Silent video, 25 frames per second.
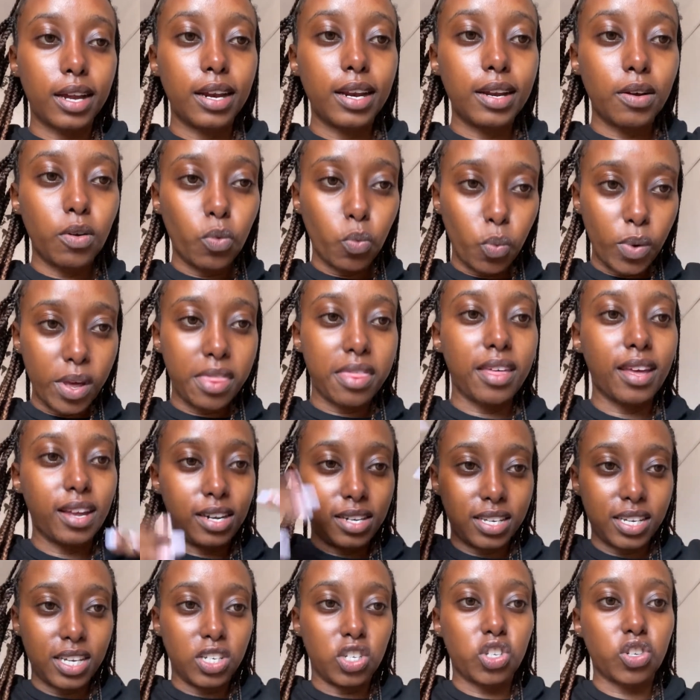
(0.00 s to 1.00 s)
with the
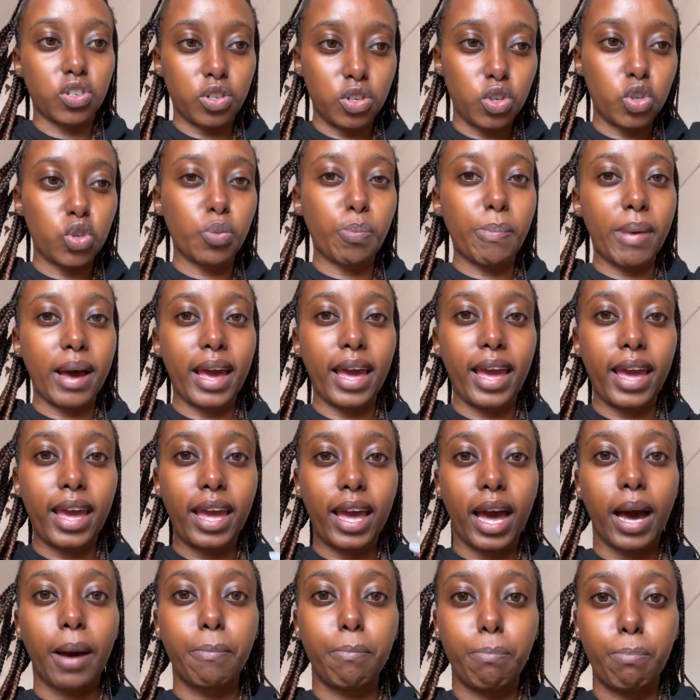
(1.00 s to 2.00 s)
intention to buy
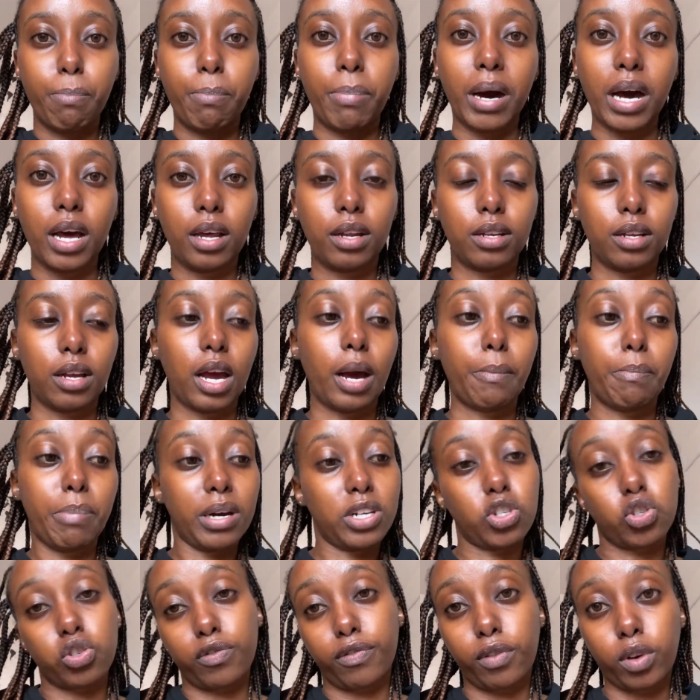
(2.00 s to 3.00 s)
a
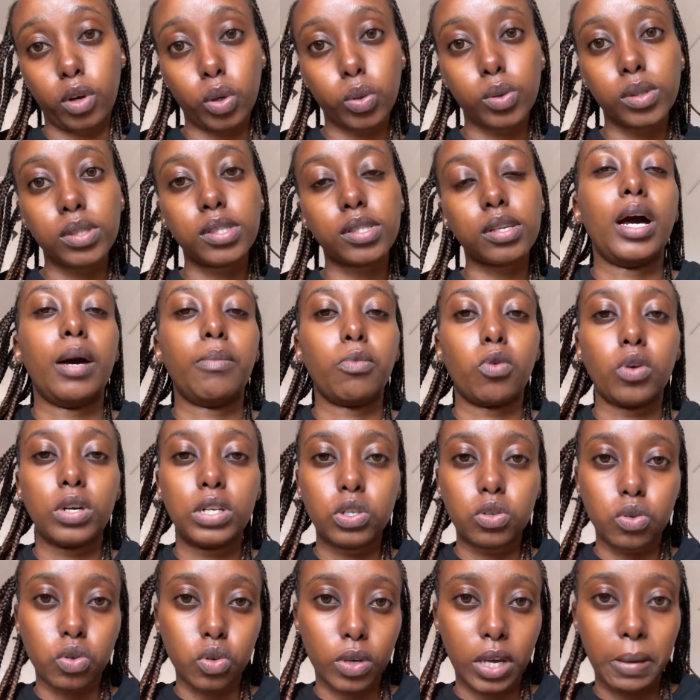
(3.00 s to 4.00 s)
bunch of clothes. I'm going
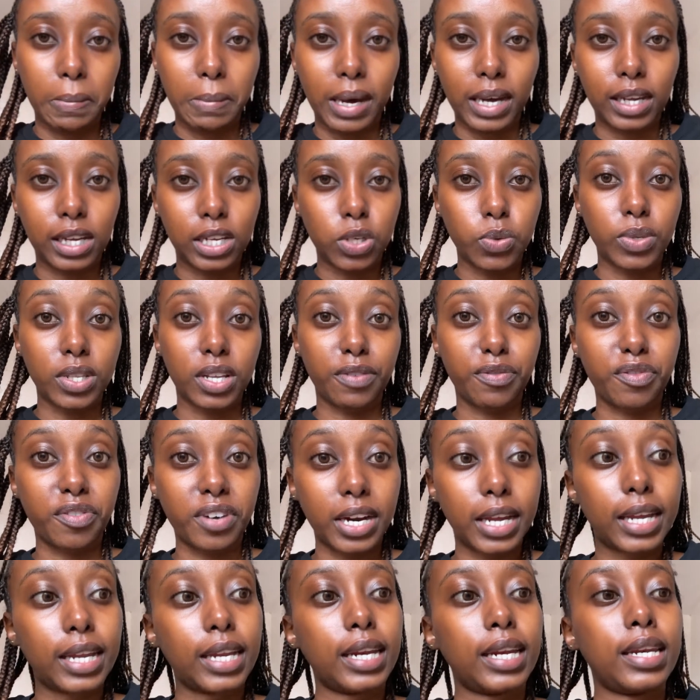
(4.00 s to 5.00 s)
to try market with a
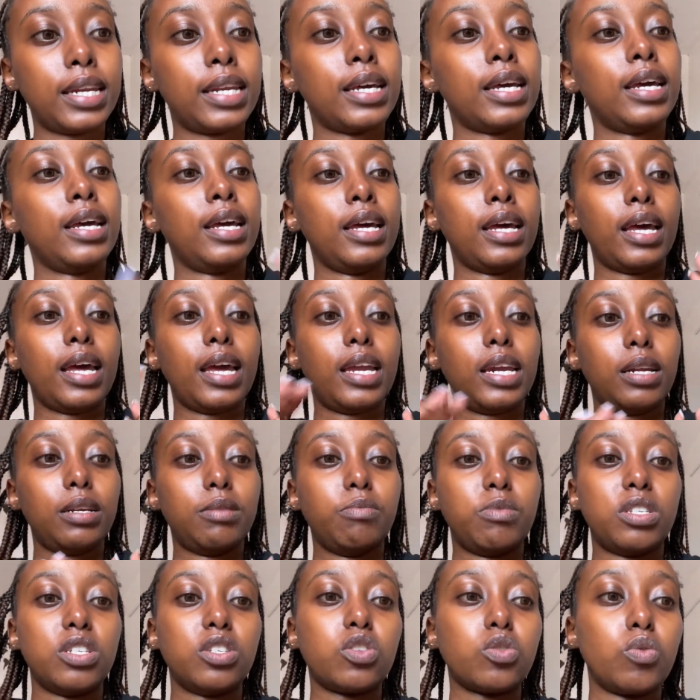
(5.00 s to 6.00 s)
friend and I'm
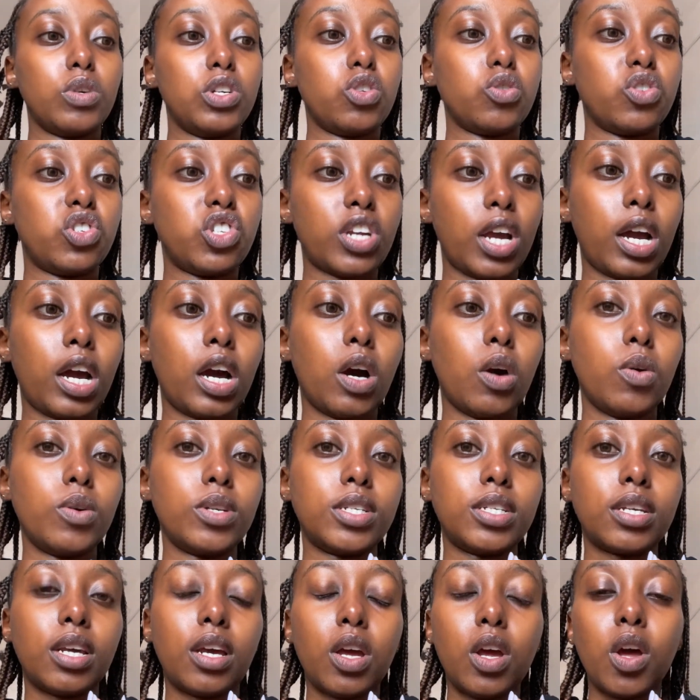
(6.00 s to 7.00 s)
just going to check
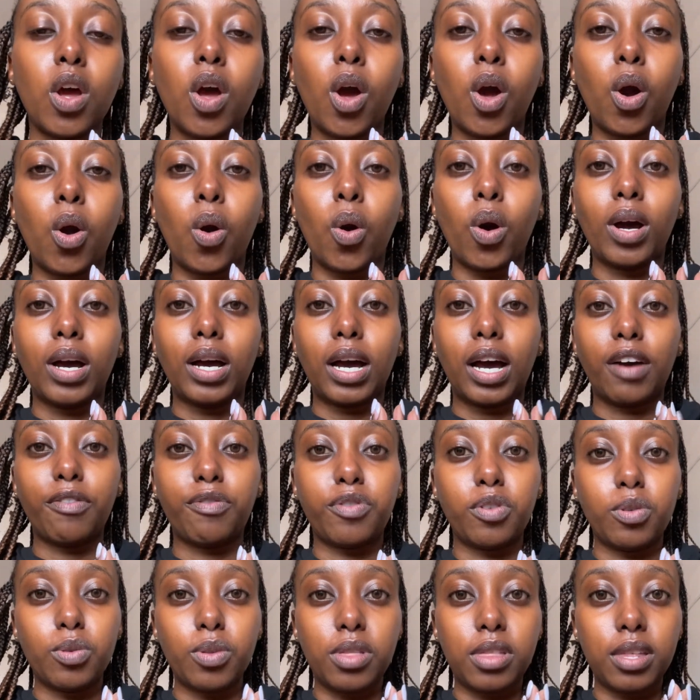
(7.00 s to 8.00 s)
out a
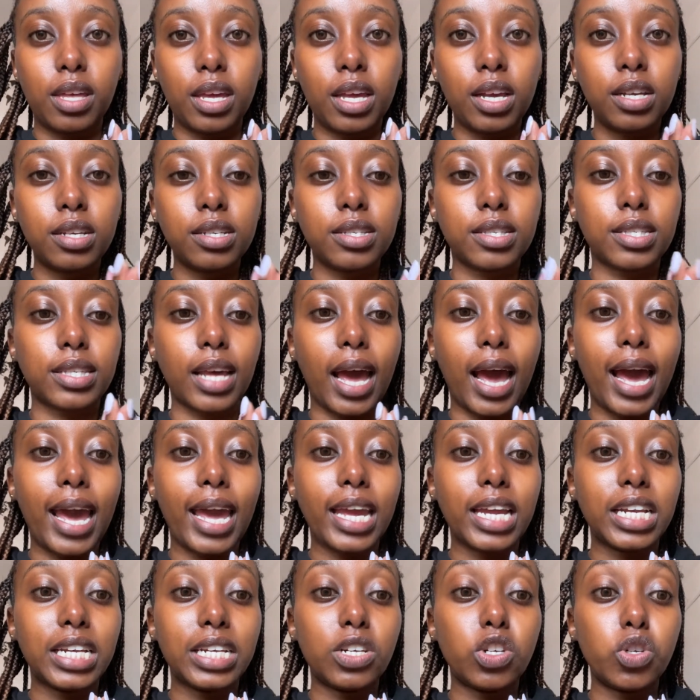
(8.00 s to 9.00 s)
few things.
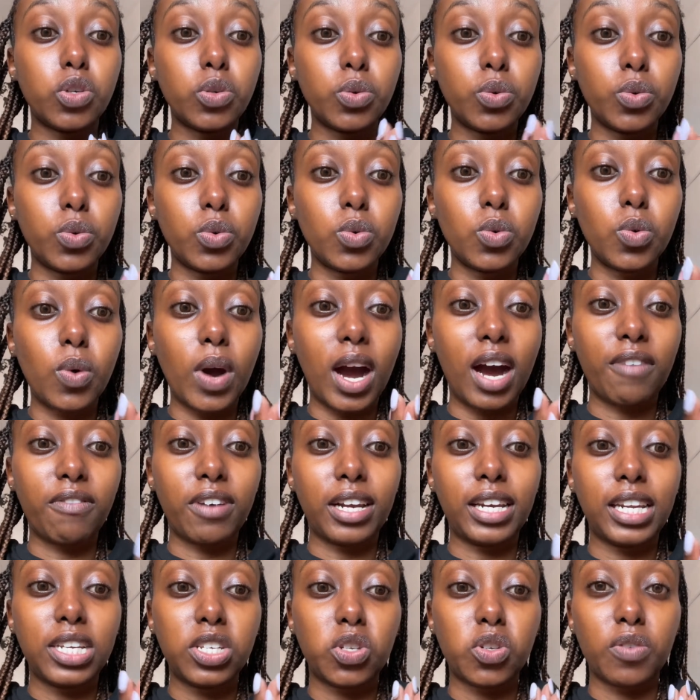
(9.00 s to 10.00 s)
I do have a
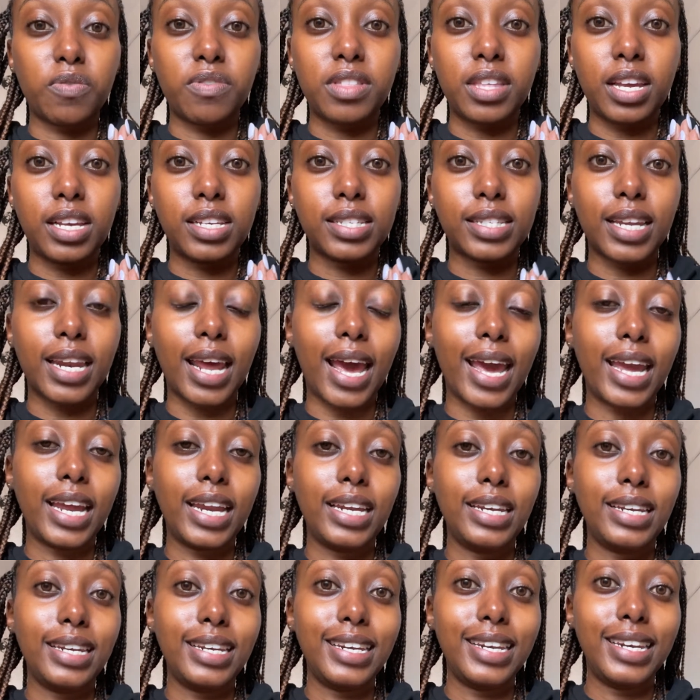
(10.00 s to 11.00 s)
list of things that I
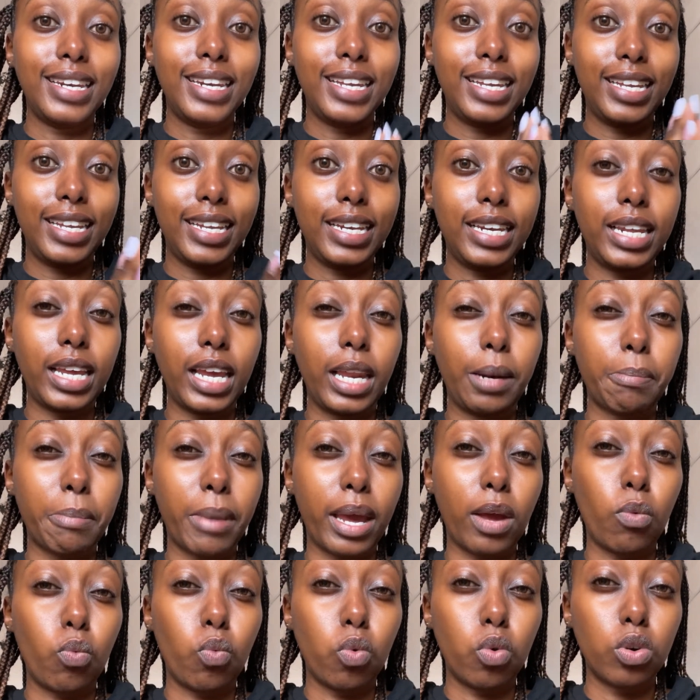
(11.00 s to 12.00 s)
need in my
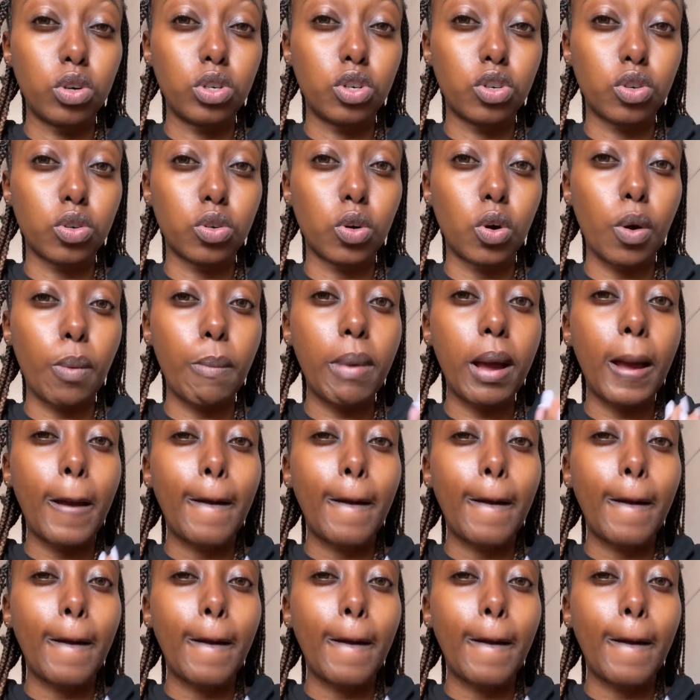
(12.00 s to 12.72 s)
wardrobe,